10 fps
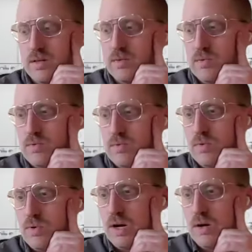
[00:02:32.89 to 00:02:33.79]

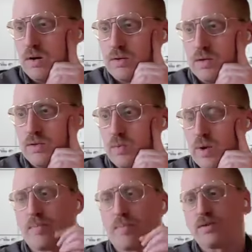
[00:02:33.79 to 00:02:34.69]
The way
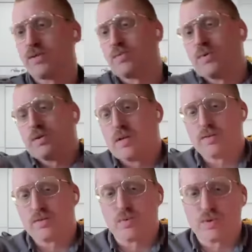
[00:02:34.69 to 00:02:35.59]
the process works
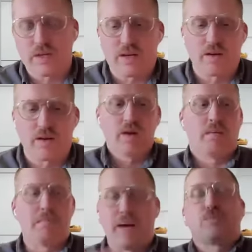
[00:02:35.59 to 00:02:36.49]
is we'll take
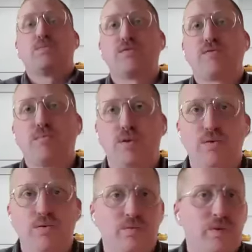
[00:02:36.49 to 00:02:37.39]
measurements from
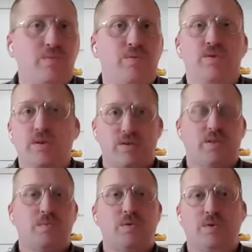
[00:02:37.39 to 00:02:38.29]
you and put it in our
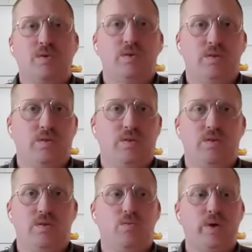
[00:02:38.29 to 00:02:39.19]
system, and
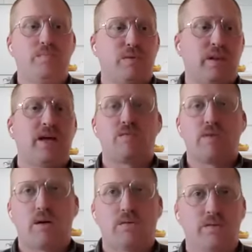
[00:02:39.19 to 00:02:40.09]
we plan
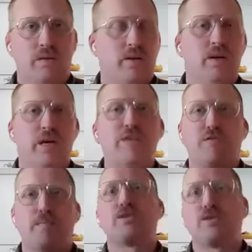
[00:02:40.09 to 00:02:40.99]
around the
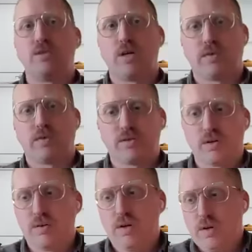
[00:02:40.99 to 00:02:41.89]
information you give us.
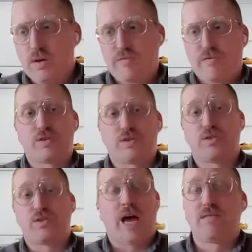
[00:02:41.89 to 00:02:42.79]
So first,
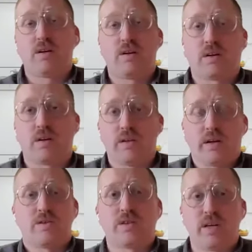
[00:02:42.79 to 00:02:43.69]
just having a clear
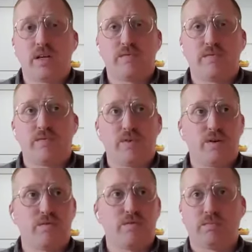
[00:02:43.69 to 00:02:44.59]
understanding of
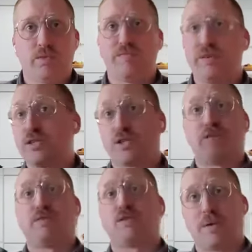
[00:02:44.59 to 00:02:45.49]
the vision
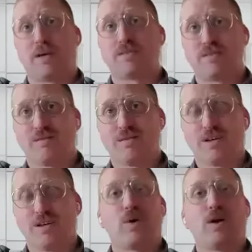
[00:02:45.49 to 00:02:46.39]
of your space,
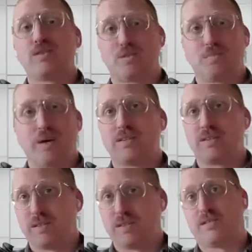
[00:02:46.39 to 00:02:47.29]
as well as the space that
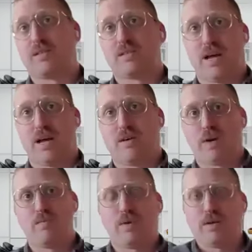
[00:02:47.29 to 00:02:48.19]
exists now,
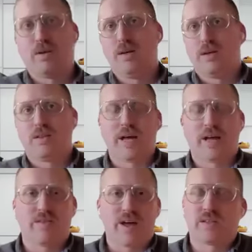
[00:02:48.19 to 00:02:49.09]
right?
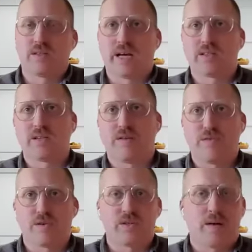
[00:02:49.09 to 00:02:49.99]
That's that
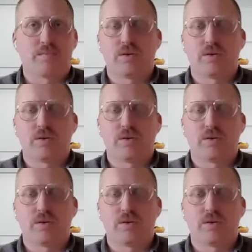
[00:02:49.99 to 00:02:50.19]
first step.